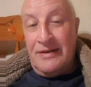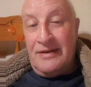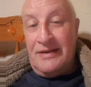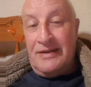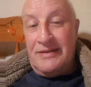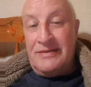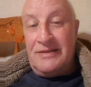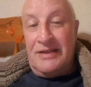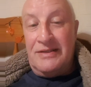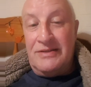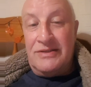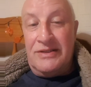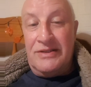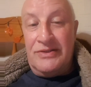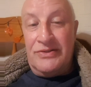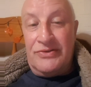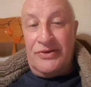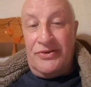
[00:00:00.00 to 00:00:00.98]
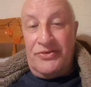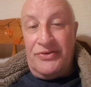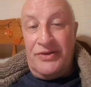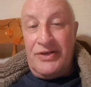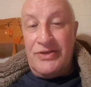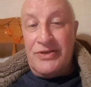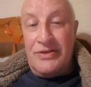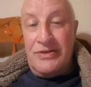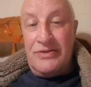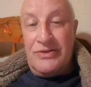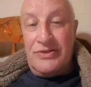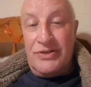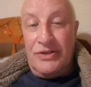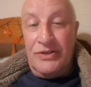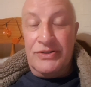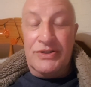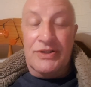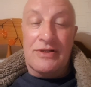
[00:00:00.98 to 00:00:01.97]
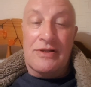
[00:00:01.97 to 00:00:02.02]
intense interest in
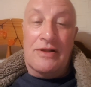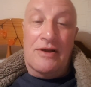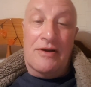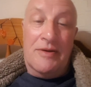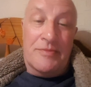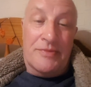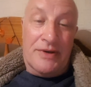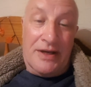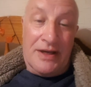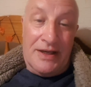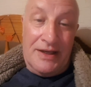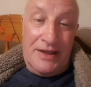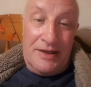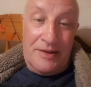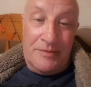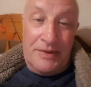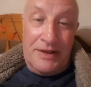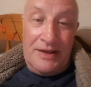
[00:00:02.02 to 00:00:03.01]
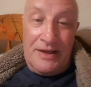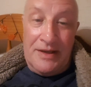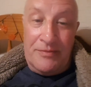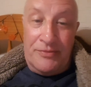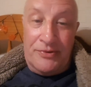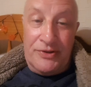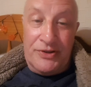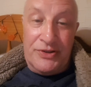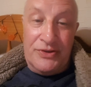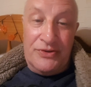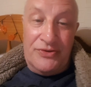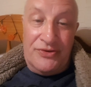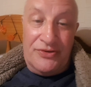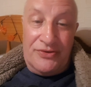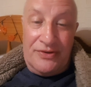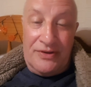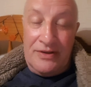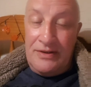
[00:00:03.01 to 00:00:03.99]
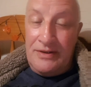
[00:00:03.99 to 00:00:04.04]
Charge of the Light Brigade. I mean, that
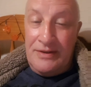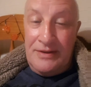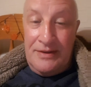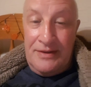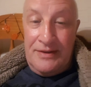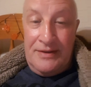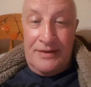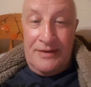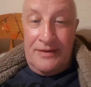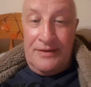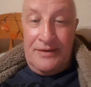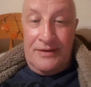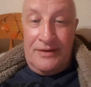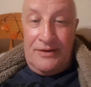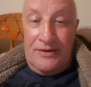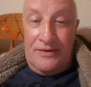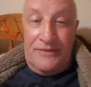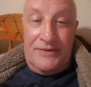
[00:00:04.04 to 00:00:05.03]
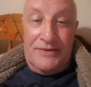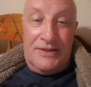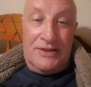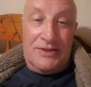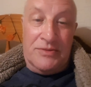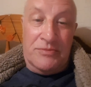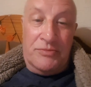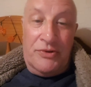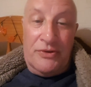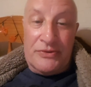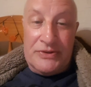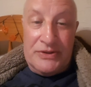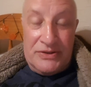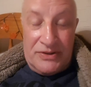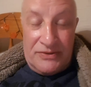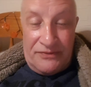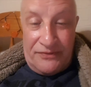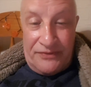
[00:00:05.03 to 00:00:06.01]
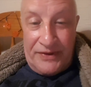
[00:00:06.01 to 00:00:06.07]
produced half a dozen
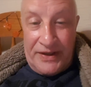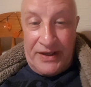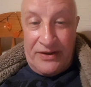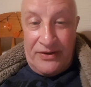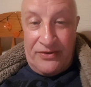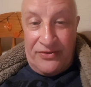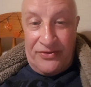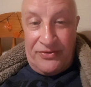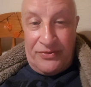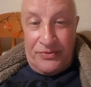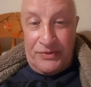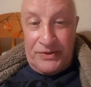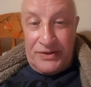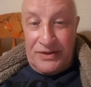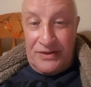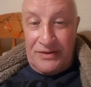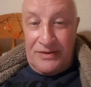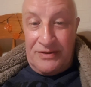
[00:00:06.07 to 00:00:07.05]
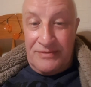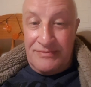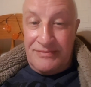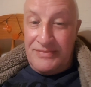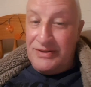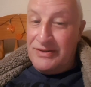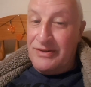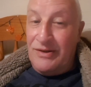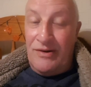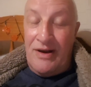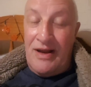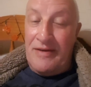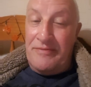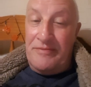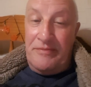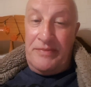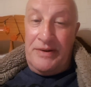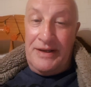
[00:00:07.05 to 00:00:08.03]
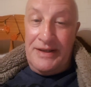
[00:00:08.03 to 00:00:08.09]
boxes of figures, which I still
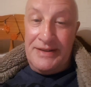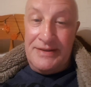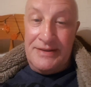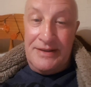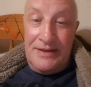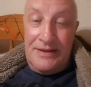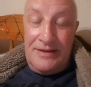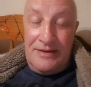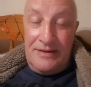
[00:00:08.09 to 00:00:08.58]
haven't painted,